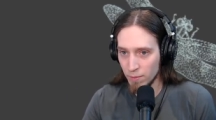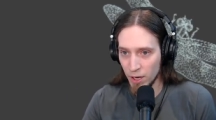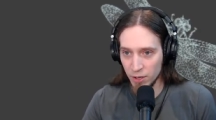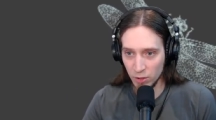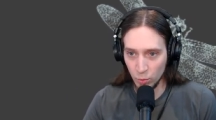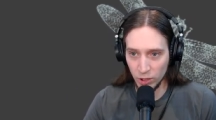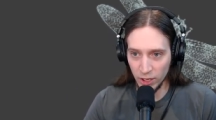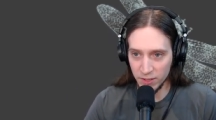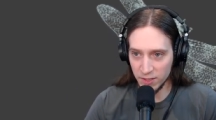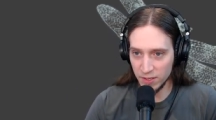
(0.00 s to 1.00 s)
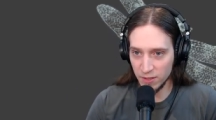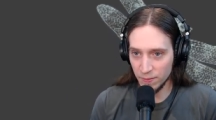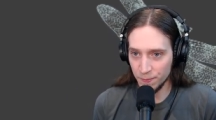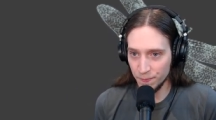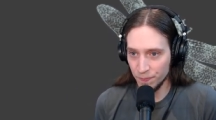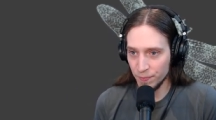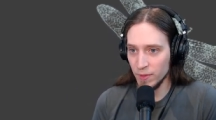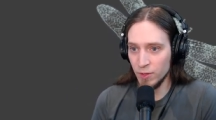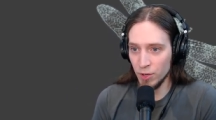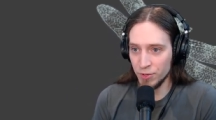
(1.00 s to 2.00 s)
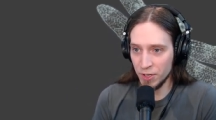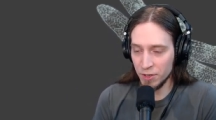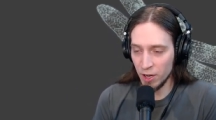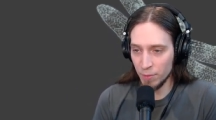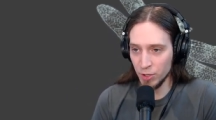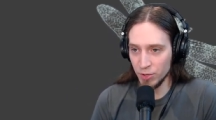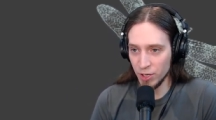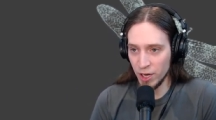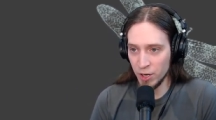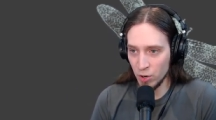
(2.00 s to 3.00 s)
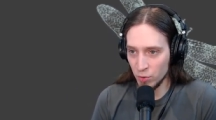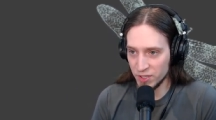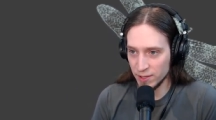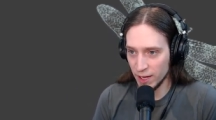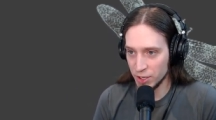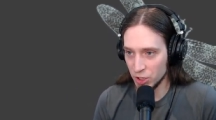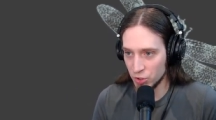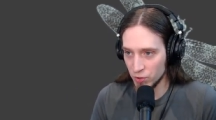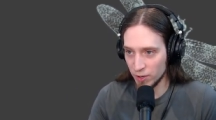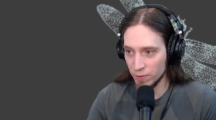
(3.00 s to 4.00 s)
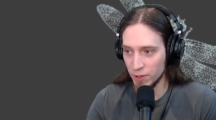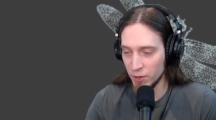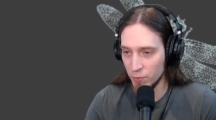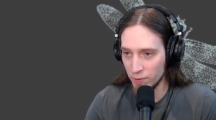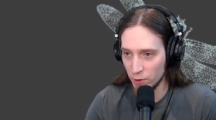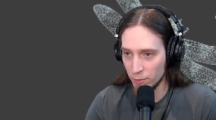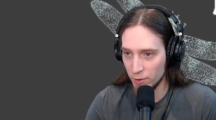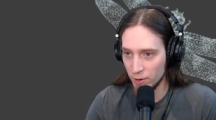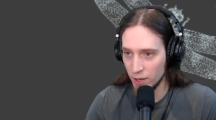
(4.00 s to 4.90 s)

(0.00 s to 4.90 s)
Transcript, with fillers: michael willits dot github dot io slash dragonfly reverb.